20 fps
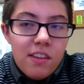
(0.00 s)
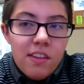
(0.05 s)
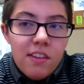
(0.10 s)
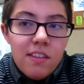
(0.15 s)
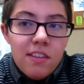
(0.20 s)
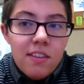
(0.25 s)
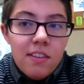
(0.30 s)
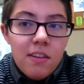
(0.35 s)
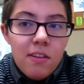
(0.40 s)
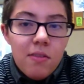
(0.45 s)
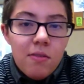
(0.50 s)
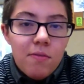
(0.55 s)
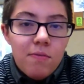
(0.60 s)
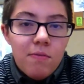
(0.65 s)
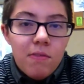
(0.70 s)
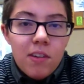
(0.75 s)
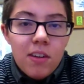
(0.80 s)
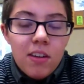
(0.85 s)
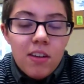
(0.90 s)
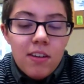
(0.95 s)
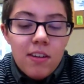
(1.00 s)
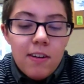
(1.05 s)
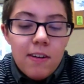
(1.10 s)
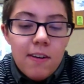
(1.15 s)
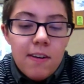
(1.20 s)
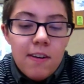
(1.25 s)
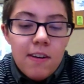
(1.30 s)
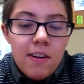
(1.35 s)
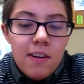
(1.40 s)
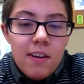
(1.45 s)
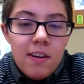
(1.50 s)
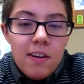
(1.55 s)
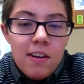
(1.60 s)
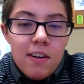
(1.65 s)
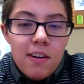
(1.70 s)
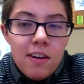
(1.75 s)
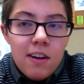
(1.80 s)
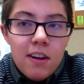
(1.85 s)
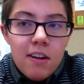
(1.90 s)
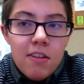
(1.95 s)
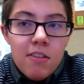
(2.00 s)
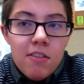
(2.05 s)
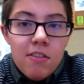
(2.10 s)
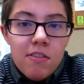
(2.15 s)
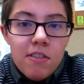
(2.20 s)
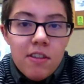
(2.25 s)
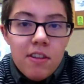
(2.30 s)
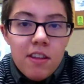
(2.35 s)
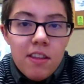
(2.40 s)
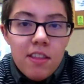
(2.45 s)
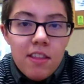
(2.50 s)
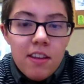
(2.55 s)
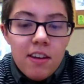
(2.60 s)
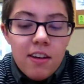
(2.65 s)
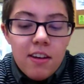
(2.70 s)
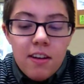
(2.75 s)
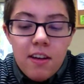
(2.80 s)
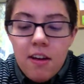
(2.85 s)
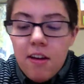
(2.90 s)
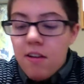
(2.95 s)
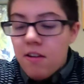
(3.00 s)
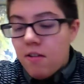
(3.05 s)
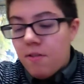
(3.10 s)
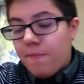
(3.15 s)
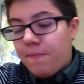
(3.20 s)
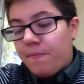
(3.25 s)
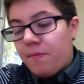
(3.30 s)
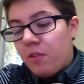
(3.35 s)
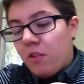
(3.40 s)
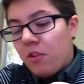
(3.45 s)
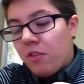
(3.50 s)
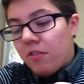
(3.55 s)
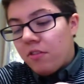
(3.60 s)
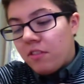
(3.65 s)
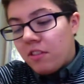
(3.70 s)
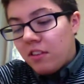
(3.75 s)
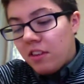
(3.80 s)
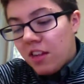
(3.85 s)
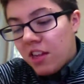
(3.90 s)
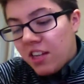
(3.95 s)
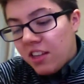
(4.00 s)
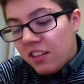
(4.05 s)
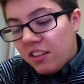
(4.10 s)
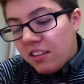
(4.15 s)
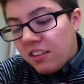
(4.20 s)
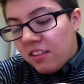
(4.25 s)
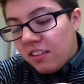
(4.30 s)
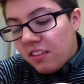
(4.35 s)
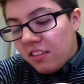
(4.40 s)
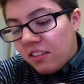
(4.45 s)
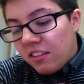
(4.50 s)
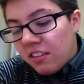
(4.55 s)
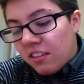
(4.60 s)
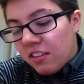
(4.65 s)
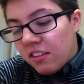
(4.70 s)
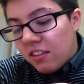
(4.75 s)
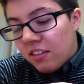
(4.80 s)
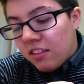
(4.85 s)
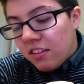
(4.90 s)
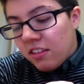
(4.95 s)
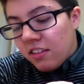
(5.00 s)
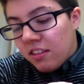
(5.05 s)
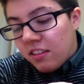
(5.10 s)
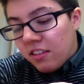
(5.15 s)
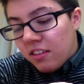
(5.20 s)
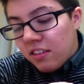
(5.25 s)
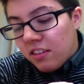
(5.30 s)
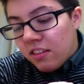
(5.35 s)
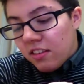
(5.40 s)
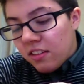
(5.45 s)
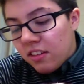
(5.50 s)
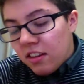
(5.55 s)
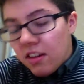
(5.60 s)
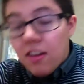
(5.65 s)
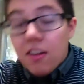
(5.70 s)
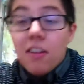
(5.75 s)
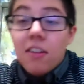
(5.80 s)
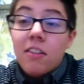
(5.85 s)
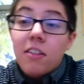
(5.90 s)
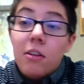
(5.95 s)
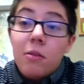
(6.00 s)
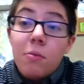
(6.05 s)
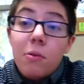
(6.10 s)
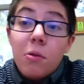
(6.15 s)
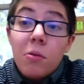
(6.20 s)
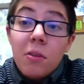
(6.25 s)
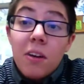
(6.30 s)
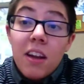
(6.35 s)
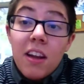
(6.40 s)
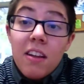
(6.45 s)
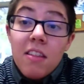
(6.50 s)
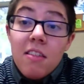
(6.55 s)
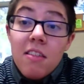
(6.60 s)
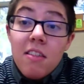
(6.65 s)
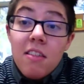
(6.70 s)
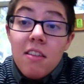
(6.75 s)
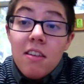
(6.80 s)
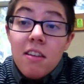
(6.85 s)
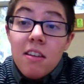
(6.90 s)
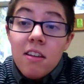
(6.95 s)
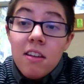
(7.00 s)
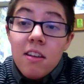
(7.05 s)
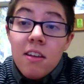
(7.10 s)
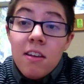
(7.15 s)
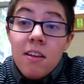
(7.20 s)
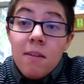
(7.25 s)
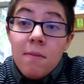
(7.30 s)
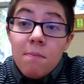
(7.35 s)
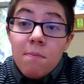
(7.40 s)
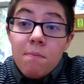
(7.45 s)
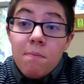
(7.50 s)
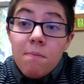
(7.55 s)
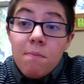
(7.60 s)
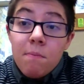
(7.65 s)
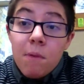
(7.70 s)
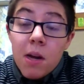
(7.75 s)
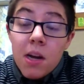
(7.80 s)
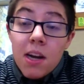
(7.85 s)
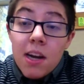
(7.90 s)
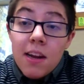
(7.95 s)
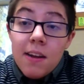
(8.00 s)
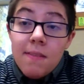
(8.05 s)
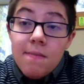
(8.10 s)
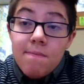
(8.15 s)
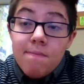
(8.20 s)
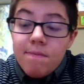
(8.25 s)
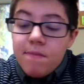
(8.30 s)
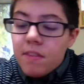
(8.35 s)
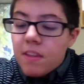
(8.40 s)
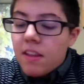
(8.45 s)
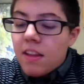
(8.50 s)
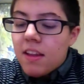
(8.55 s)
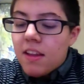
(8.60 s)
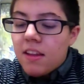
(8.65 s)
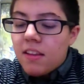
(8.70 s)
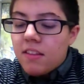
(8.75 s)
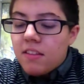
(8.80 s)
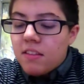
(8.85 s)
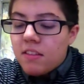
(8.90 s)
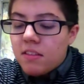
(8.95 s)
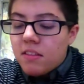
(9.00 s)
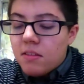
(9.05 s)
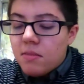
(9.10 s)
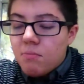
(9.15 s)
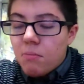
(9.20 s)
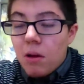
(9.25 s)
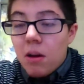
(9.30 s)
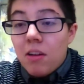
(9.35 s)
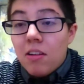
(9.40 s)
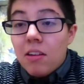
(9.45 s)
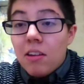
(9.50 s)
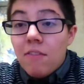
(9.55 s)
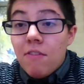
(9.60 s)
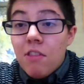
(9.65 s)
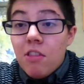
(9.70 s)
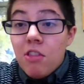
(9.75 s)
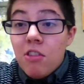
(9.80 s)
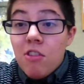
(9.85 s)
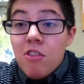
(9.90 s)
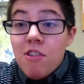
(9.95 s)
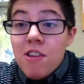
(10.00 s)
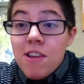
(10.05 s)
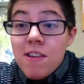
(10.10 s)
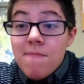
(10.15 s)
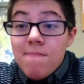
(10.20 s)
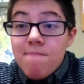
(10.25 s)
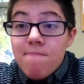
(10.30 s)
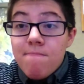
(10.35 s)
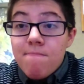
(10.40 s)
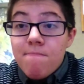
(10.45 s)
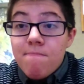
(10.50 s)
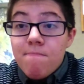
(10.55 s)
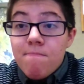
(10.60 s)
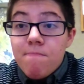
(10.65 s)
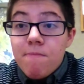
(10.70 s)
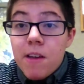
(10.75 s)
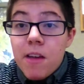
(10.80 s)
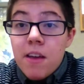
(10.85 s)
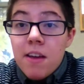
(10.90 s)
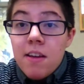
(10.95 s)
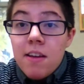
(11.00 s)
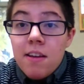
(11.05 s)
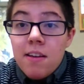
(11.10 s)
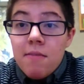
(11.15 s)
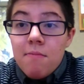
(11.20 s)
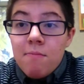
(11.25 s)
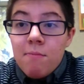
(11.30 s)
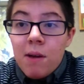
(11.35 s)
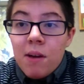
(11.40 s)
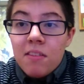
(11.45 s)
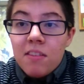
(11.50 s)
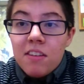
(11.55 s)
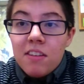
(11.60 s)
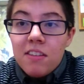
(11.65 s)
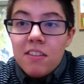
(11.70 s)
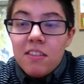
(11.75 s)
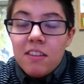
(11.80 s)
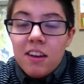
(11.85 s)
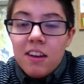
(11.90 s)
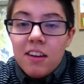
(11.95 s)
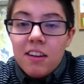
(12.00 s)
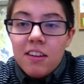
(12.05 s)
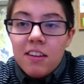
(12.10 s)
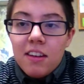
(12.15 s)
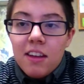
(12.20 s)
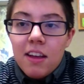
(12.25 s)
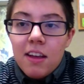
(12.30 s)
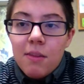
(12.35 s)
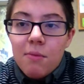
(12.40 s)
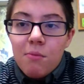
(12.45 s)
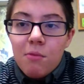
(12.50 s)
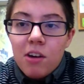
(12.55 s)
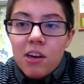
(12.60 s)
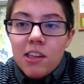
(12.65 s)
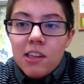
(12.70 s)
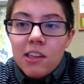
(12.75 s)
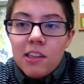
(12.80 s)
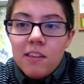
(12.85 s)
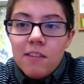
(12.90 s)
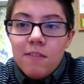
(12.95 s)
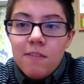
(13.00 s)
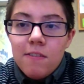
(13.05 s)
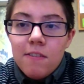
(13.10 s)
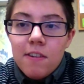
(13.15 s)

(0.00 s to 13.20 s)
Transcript: So here goes nothing. Today is October 28th, Monday. It's about 11:30 Mountain Standard Time where I live.